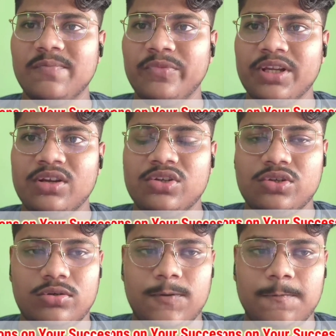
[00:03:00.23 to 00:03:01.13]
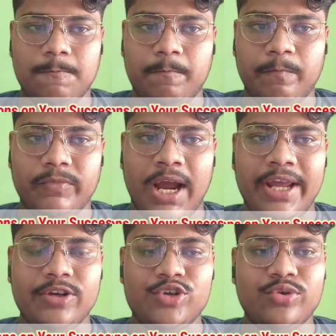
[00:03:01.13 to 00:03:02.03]
exam. So
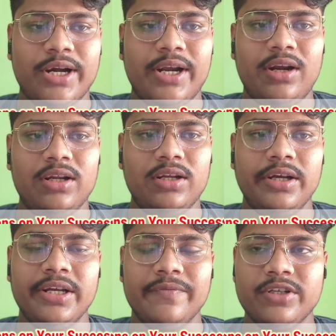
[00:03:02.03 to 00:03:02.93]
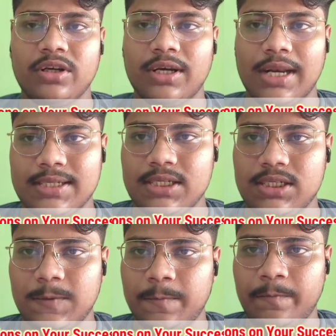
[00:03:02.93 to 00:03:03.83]
I used to attend revision
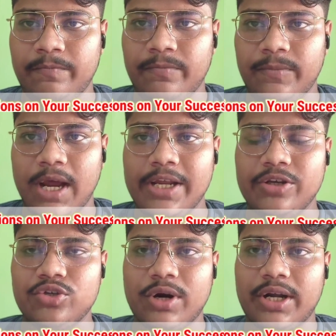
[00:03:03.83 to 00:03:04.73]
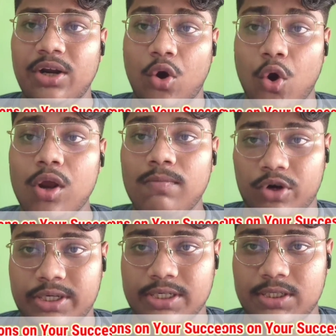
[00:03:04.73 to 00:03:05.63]
classes. I used to attend all
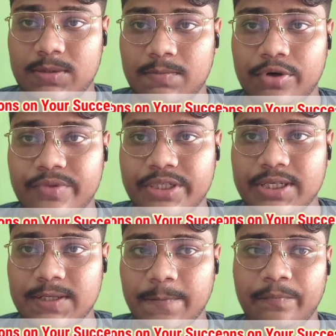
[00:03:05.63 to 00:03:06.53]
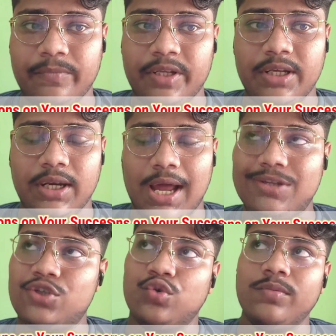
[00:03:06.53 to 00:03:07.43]
mock tests from GDC in
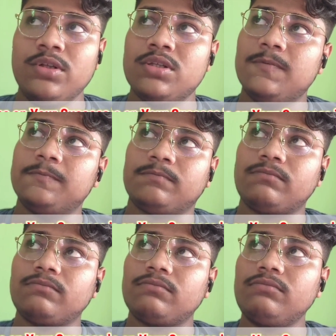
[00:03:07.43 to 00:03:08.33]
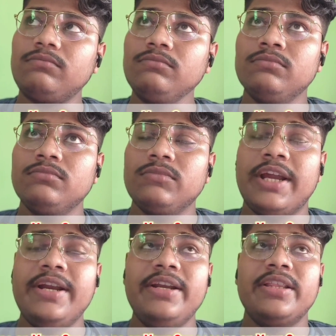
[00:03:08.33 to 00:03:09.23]
last 2 months.
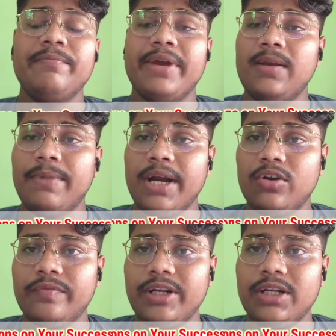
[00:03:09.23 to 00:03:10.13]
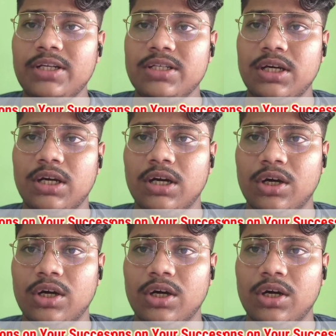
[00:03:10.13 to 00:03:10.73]
And the main part of it is